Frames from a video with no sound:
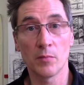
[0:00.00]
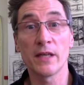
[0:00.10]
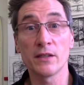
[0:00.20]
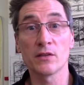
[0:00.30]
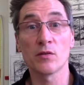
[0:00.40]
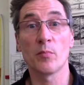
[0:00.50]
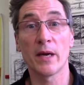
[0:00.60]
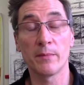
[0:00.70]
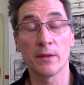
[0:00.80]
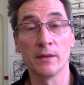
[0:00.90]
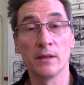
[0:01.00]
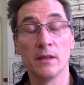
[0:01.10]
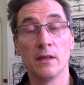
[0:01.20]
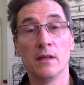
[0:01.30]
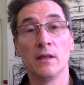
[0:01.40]
paintings on paper.
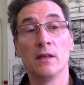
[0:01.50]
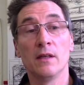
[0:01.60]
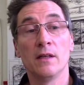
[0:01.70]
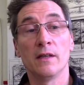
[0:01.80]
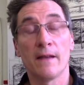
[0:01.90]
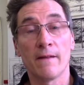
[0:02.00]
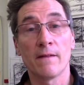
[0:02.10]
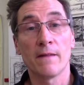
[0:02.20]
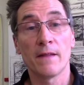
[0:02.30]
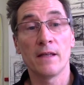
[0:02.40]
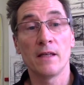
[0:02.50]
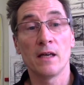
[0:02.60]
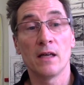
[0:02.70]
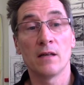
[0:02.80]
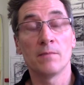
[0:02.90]
Now, the
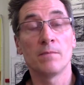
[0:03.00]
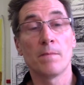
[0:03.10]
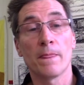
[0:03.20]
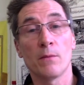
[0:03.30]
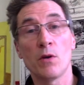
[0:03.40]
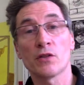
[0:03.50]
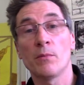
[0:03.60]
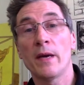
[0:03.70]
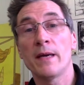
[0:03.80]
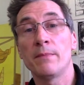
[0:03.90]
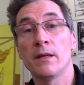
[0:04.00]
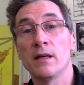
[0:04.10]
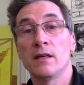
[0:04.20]
works on paper